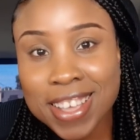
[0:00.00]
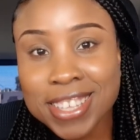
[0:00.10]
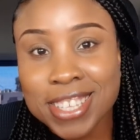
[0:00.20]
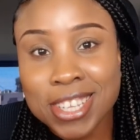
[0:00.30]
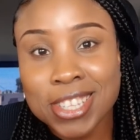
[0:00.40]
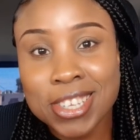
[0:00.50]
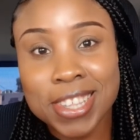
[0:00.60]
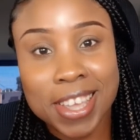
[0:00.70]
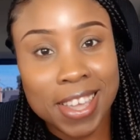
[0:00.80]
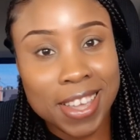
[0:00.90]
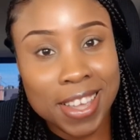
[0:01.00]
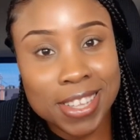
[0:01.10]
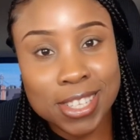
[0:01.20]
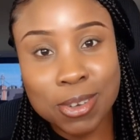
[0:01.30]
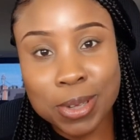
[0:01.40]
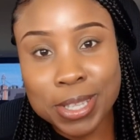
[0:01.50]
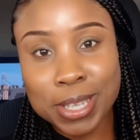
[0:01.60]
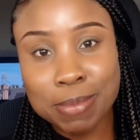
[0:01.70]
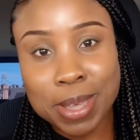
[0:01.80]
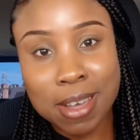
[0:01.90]
So today is going
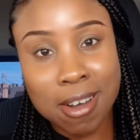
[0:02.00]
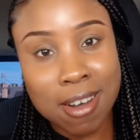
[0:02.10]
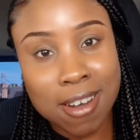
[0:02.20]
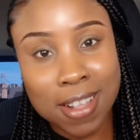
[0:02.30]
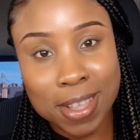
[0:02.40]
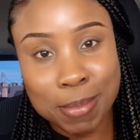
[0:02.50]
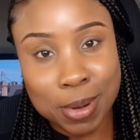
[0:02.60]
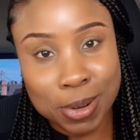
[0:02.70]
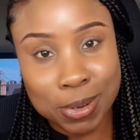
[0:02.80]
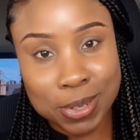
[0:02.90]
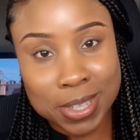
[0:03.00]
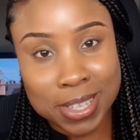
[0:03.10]
to be all about